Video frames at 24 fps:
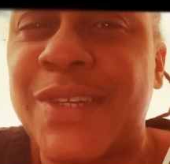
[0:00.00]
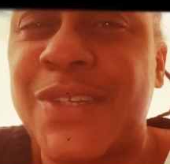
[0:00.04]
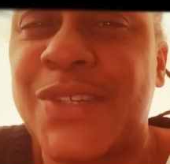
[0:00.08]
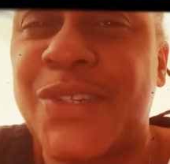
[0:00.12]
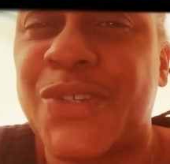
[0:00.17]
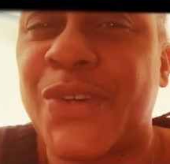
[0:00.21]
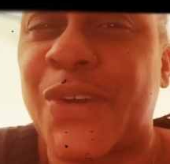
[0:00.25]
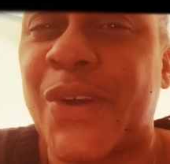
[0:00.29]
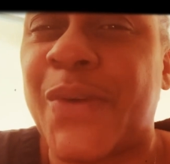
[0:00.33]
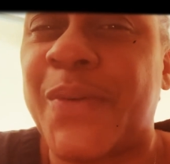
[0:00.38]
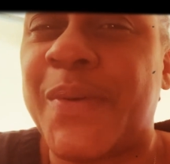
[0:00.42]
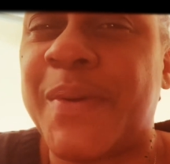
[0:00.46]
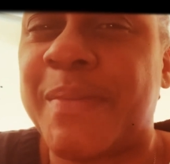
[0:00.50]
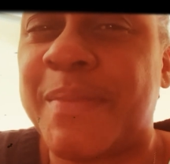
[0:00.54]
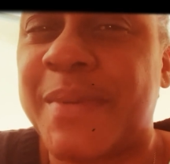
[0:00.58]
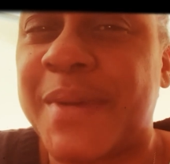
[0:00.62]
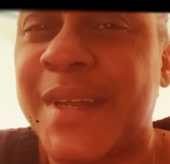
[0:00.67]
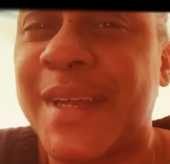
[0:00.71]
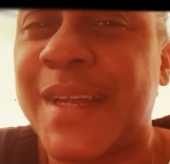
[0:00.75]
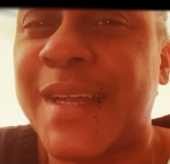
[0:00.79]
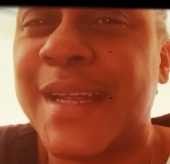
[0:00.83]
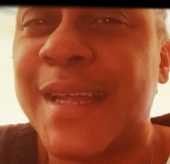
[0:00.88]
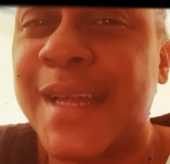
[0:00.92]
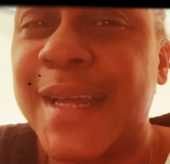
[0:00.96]
short one,
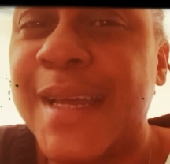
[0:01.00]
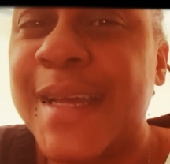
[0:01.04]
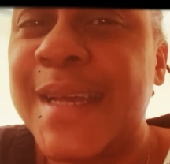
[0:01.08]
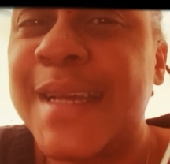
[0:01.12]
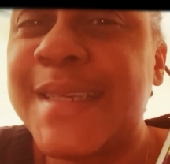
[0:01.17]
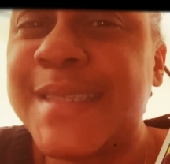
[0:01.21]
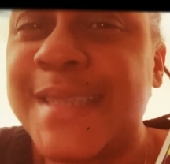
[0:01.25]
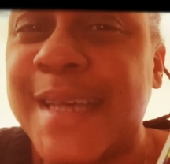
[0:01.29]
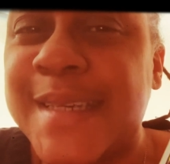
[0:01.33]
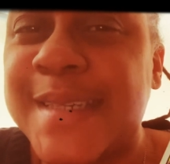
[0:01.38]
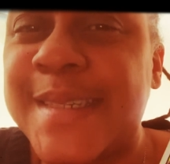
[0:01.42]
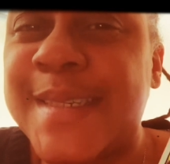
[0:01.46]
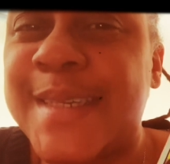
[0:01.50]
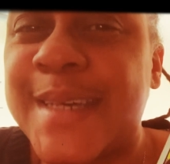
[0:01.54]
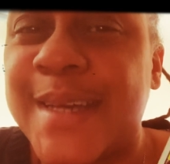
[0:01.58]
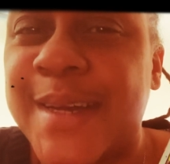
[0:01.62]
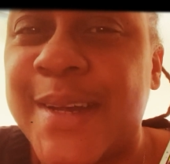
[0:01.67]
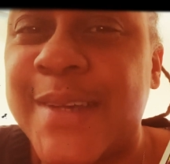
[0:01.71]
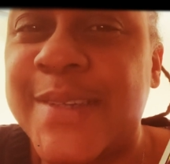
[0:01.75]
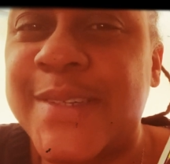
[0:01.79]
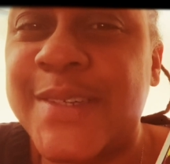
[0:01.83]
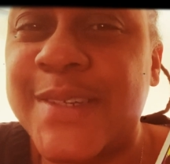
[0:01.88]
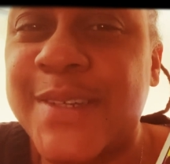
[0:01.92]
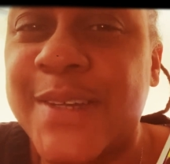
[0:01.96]
but
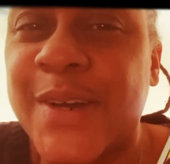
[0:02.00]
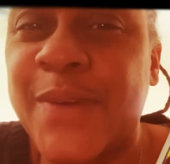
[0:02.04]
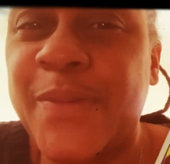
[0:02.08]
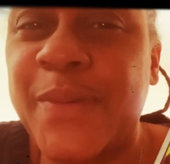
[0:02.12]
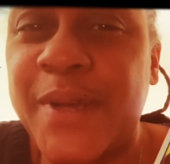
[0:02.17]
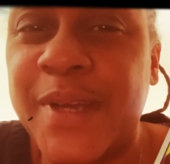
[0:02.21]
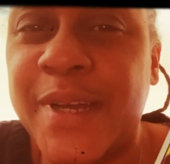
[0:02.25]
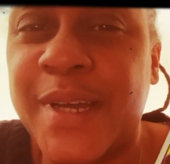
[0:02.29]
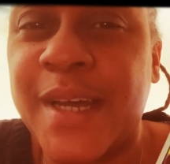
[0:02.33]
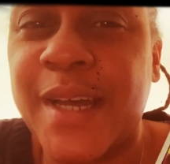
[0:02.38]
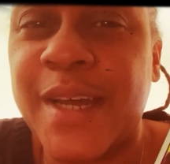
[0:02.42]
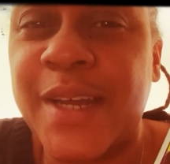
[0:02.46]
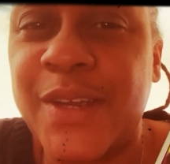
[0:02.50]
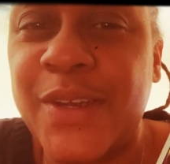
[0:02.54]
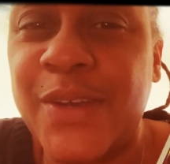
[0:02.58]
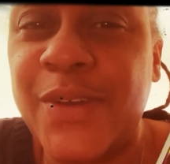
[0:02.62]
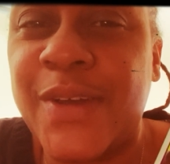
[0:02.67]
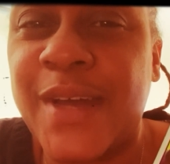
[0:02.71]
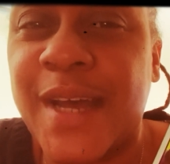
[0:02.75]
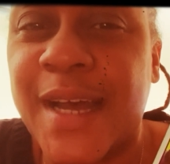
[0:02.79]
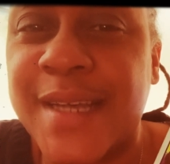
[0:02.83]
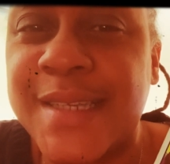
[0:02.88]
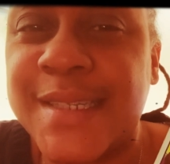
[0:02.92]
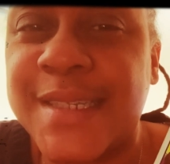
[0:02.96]
Sagittarius, you know, we cut, you
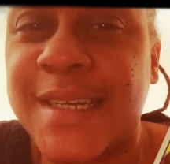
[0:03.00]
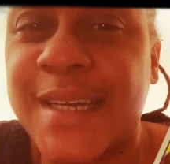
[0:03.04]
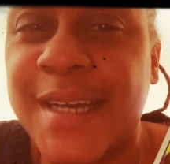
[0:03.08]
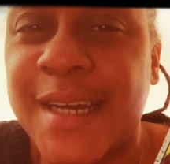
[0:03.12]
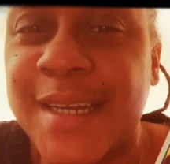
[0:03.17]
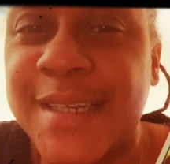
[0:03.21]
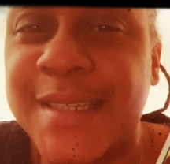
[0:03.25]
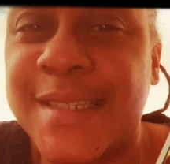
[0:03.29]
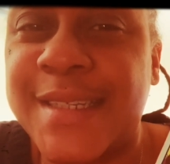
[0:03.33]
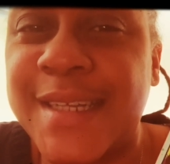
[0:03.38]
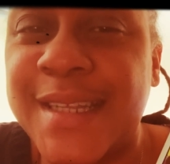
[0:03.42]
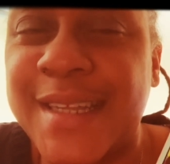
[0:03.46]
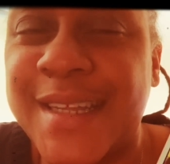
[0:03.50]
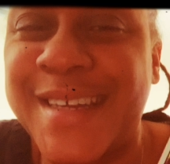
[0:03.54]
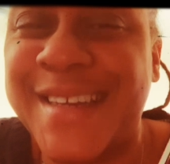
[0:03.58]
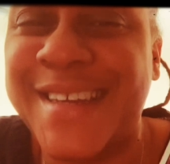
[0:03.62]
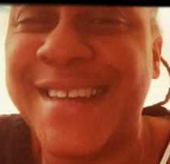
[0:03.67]
guys cut to the,